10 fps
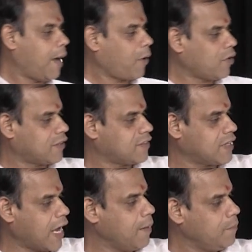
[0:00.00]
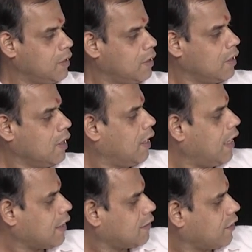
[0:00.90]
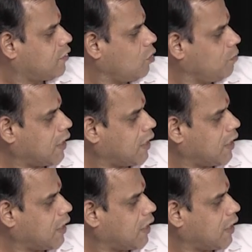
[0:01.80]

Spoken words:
process time. Let us assume